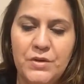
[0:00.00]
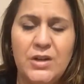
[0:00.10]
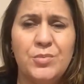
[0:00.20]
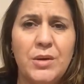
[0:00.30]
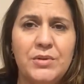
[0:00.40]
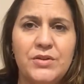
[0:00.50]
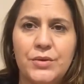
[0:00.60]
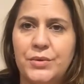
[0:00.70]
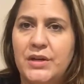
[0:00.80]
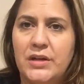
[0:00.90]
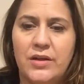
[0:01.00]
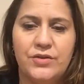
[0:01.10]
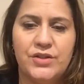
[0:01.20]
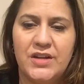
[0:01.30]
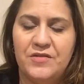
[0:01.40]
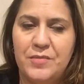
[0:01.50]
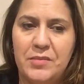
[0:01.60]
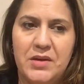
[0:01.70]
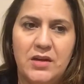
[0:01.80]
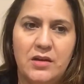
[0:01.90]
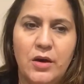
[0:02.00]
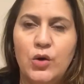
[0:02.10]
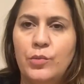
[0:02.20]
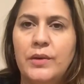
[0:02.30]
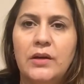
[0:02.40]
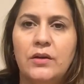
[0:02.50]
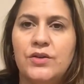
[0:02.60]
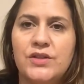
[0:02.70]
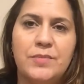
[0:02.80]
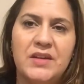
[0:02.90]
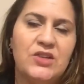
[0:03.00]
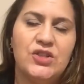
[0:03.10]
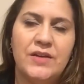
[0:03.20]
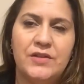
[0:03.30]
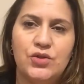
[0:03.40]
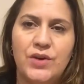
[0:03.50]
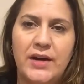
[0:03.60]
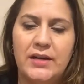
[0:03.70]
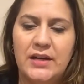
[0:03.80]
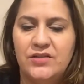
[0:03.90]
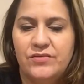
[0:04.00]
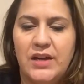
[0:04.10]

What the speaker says: Could probably throw it in other stuff, maybe oatmeal or something. I just haven't tried it.